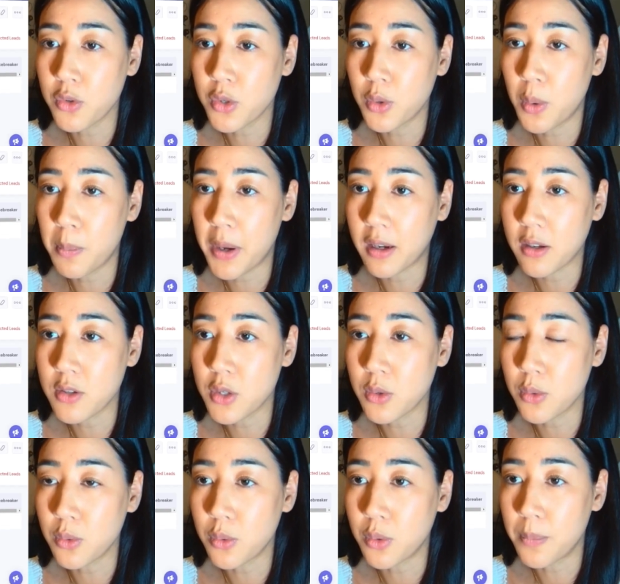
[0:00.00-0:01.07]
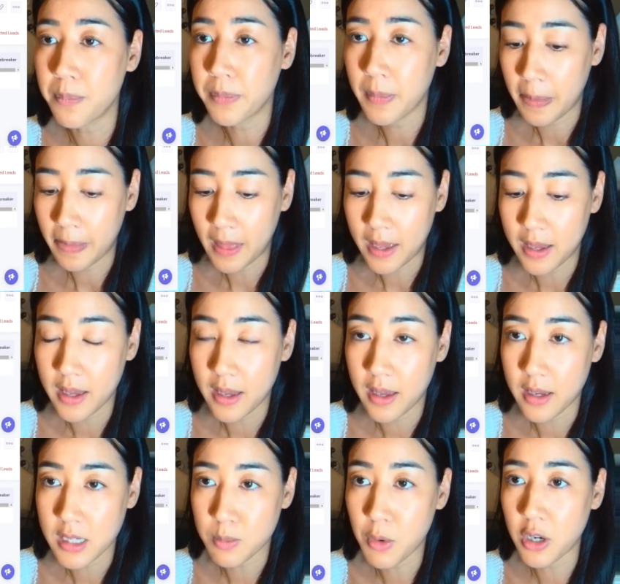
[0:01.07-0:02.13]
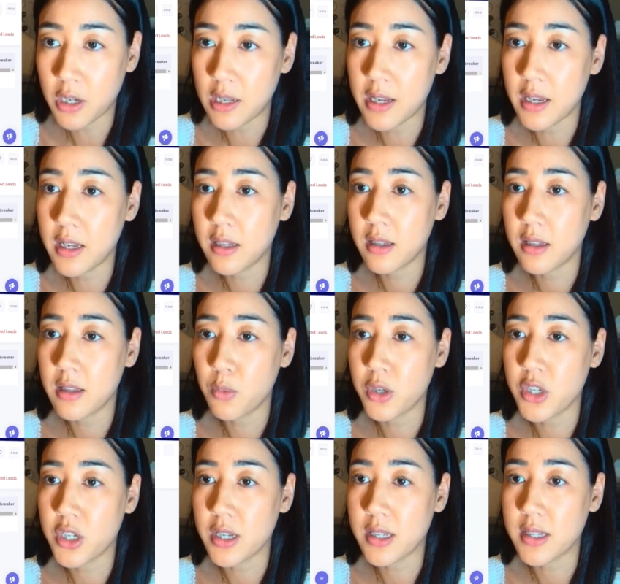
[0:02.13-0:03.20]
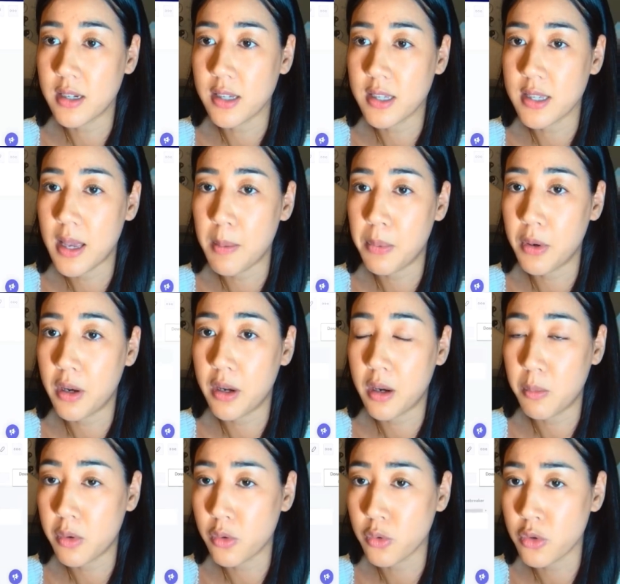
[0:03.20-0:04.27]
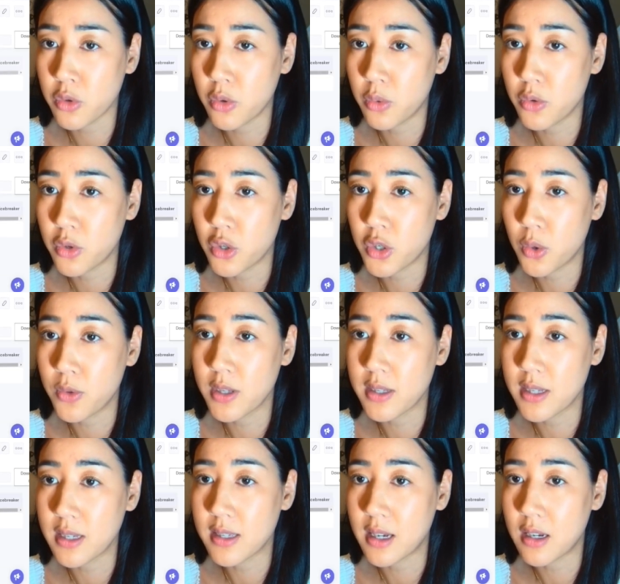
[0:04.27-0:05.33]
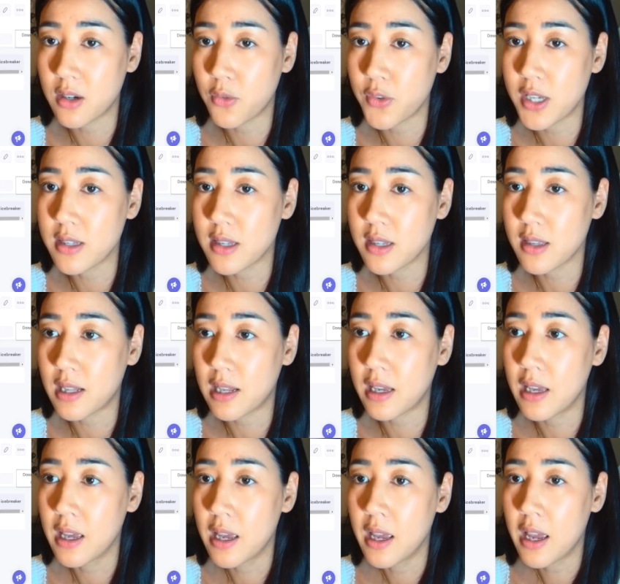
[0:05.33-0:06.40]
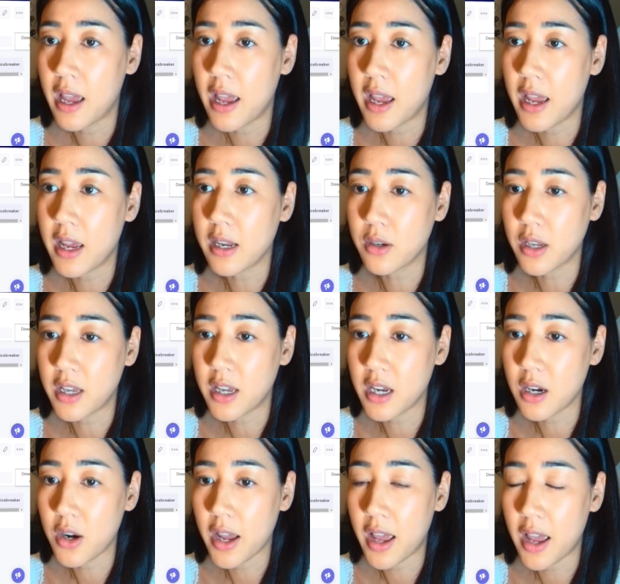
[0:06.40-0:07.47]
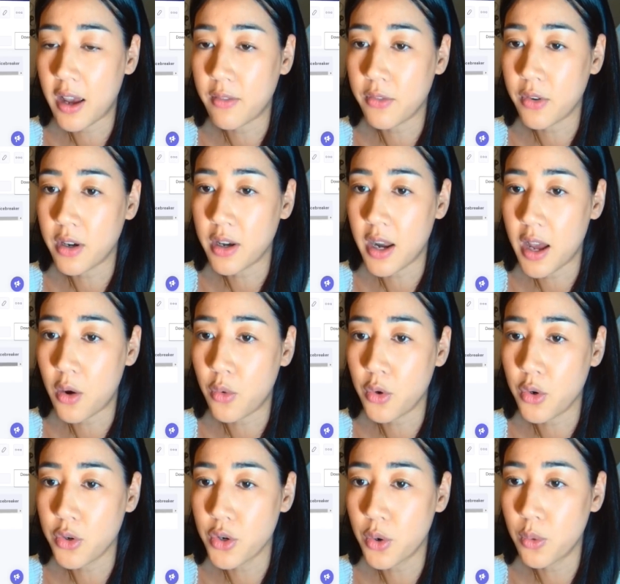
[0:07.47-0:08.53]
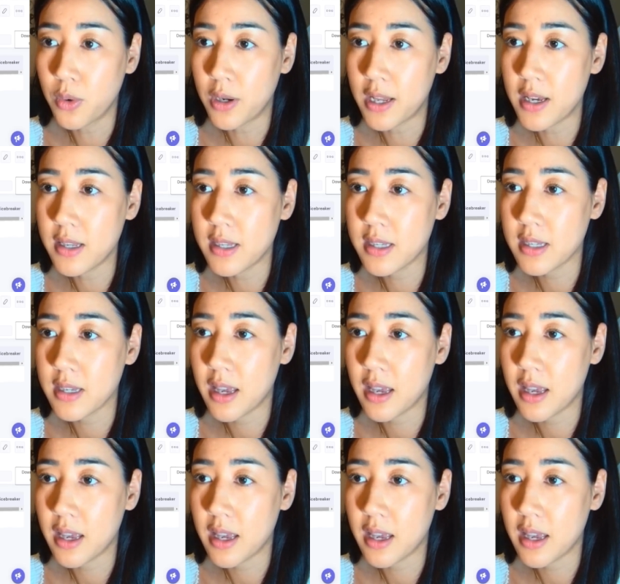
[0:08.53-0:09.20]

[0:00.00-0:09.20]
to go back to smart lead which is an example and i'm also going to show this inside of instantly and here i have now no leads